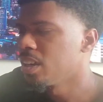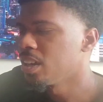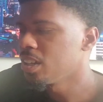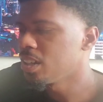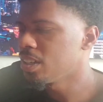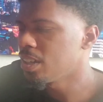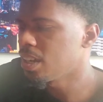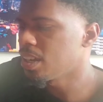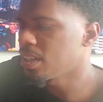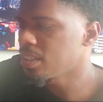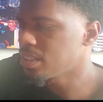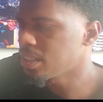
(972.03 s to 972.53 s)

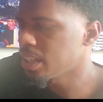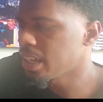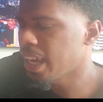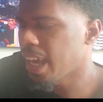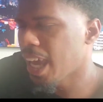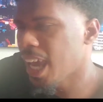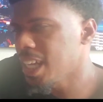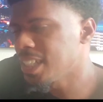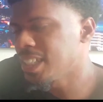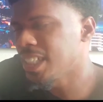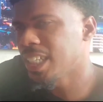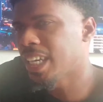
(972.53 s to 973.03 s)
You know what I'm saying?
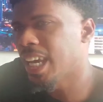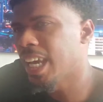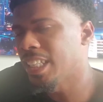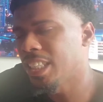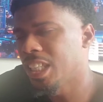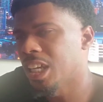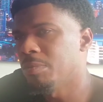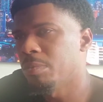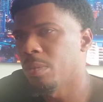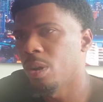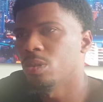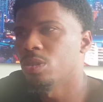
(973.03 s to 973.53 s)
Educate
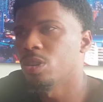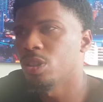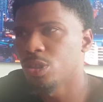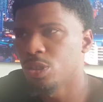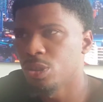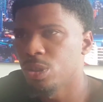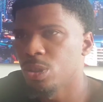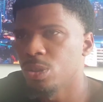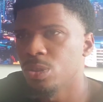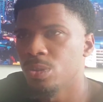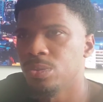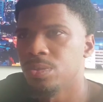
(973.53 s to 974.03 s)
them on the
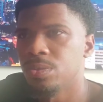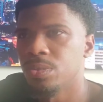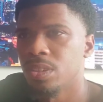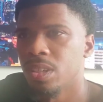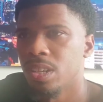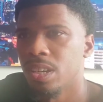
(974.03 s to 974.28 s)
truth.